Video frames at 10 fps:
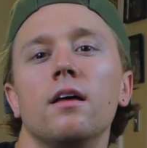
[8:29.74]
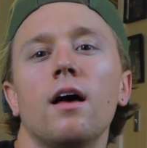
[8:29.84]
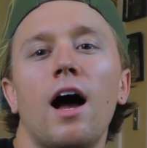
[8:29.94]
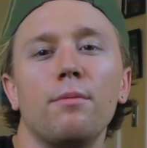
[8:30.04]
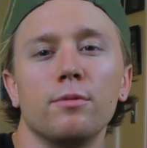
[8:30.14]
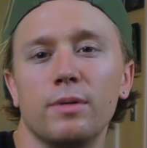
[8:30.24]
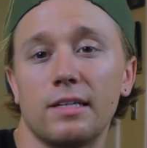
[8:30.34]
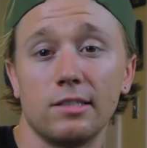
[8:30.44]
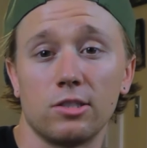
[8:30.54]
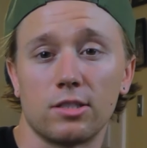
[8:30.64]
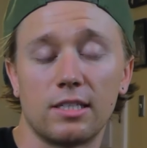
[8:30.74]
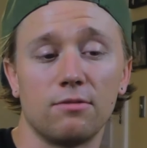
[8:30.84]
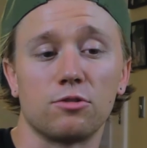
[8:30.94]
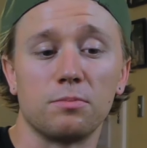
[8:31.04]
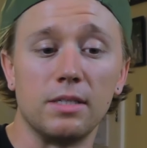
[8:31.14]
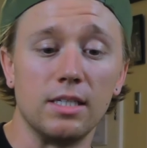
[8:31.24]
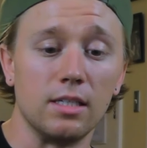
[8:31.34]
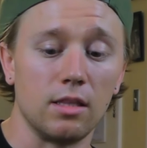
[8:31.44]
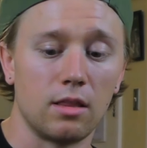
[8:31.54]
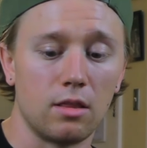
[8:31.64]
hybrid picking just gives
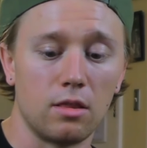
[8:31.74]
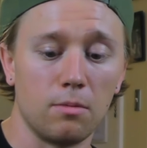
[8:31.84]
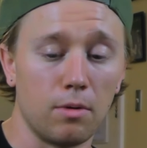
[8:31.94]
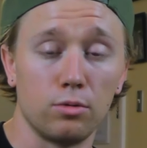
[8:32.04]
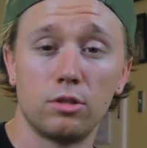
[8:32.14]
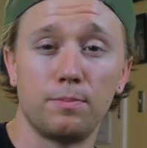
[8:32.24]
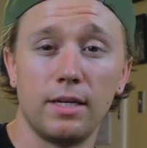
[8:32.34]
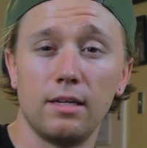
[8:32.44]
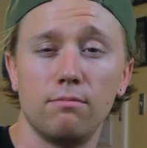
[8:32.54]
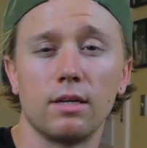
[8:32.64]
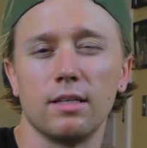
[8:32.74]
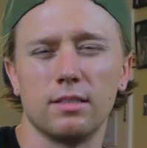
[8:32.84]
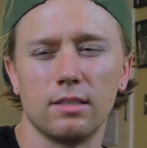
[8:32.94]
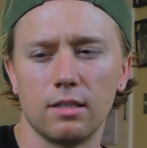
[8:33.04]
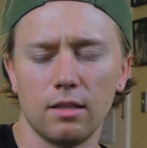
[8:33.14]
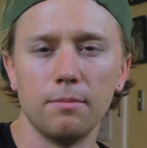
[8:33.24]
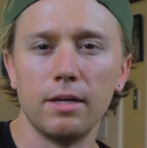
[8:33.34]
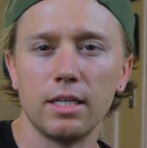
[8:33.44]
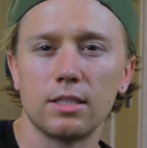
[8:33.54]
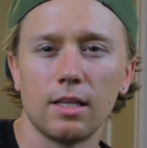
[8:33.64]
me the most speed because it
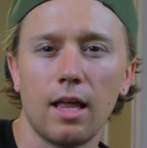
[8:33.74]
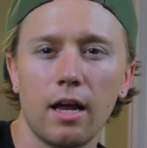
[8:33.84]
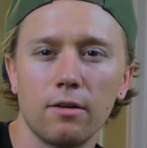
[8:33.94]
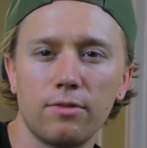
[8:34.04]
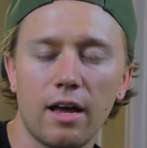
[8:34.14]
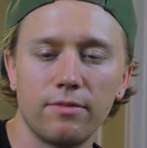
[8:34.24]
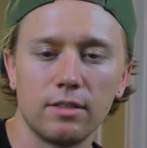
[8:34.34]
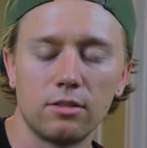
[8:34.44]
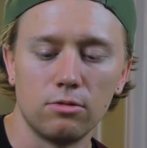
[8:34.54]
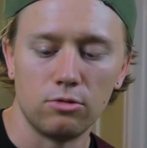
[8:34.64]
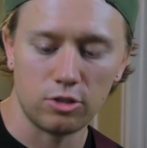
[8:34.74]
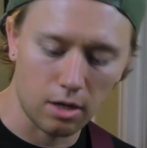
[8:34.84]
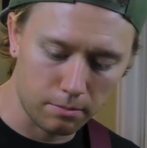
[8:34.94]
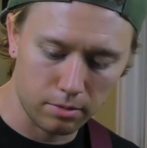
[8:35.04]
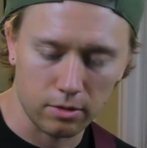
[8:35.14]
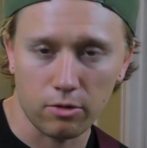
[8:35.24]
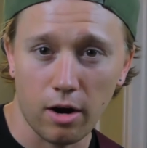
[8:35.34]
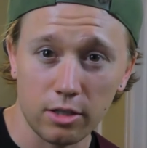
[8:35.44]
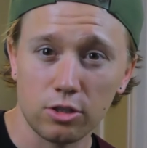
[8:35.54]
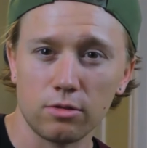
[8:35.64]
eliminates a lot of having to jump and
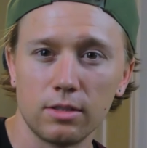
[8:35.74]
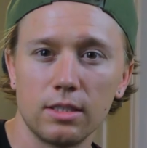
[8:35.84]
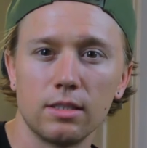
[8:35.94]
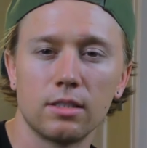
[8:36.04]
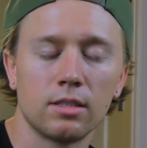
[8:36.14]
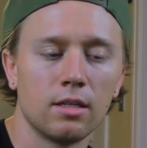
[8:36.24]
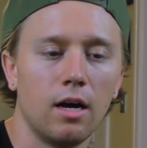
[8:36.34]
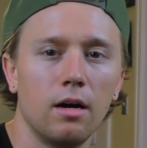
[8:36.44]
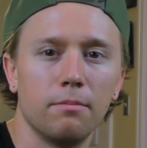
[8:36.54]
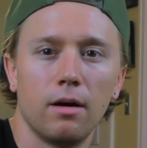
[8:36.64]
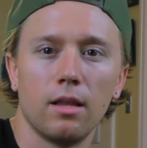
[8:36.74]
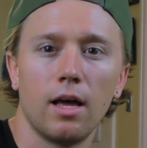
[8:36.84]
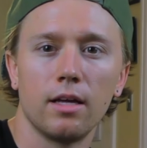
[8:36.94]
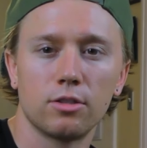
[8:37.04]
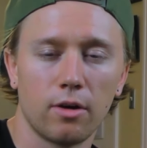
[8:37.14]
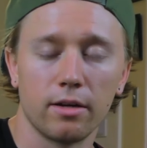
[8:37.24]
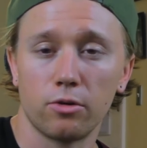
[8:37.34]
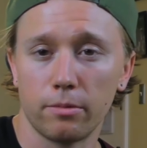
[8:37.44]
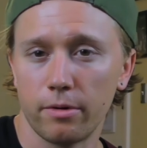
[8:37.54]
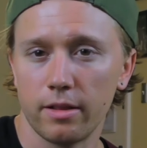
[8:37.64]
cross strings a lot. So I
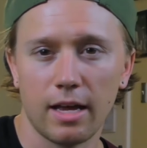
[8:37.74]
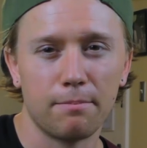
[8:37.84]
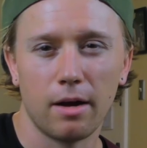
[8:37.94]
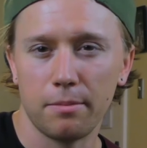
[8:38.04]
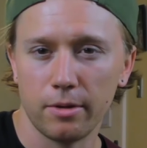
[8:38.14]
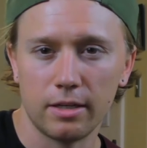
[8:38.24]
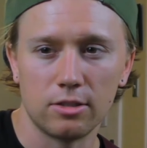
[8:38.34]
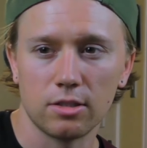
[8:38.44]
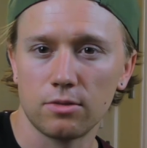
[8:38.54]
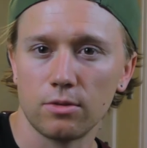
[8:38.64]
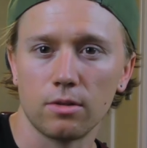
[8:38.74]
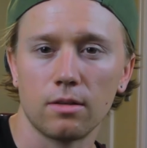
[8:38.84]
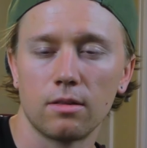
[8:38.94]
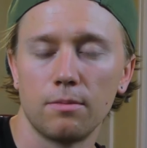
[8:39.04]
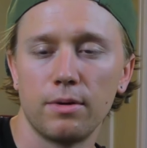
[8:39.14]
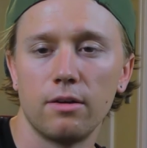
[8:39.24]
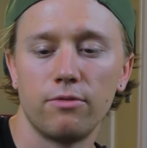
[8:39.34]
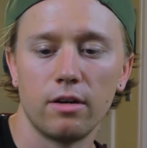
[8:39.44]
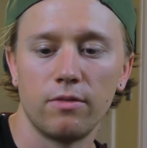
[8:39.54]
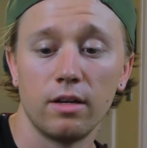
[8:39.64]
incorporate that in my playing just for the
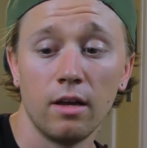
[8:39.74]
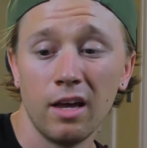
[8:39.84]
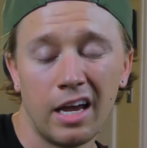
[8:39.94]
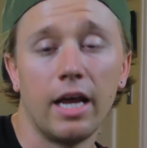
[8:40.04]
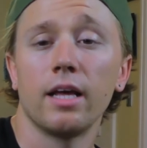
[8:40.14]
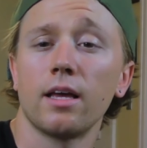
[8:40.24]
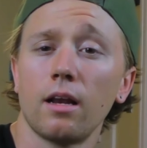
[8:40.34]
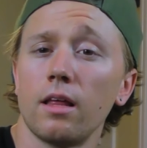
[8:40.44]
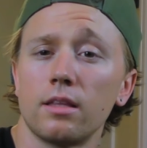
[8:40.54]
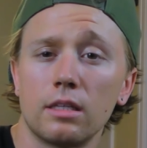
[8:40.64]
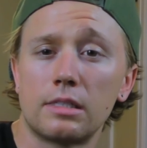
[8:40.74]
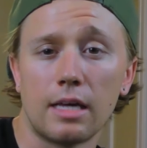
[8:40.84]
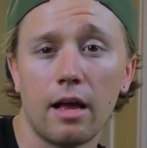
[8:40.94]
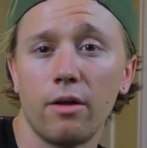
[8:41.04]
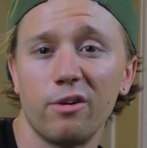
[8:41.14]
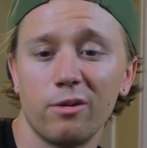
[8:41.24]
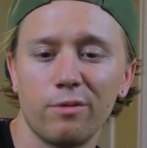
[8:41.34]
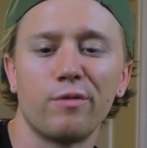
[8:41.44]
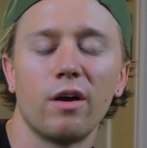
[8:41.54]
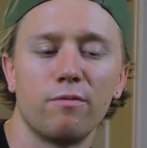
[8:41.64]
benefit of it. And I kind of like the sound
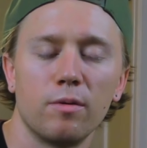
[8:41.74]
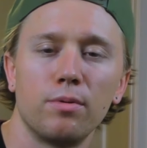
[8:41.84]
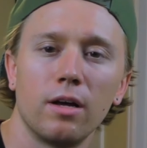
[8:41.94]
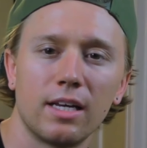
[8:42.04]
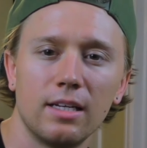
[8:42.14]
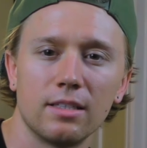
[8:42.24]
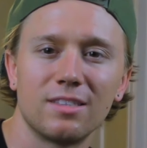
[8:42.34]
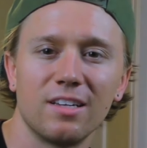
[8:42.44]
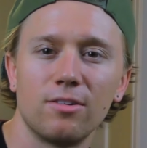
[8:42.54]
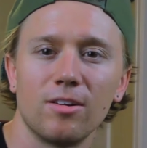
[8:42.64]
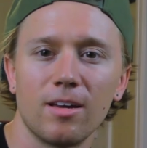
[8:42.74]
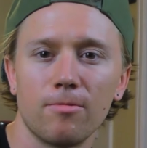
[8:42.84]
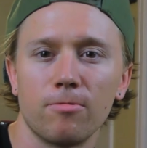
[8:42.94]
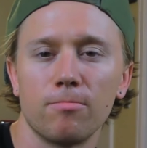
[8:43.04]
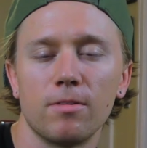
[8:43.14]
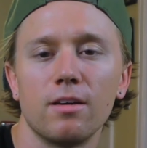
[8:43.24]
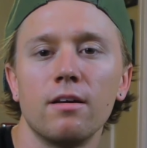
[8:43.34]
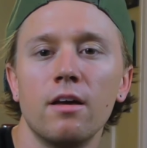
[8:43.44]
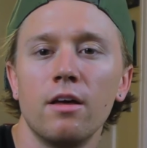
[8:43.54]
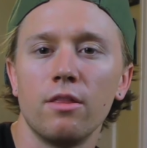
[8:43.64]
of the pluckiness that you can get from the
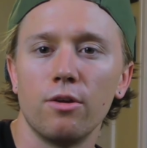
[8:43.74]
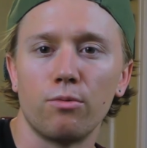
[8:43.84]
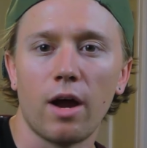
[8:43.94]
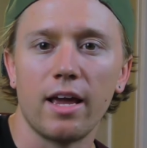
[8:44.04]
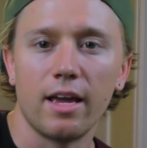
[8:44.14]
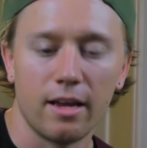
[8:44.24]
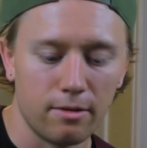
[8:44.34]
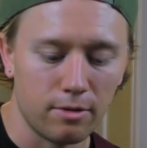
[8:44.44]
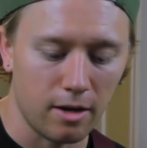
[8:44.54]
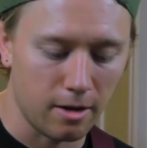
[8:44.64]
right hand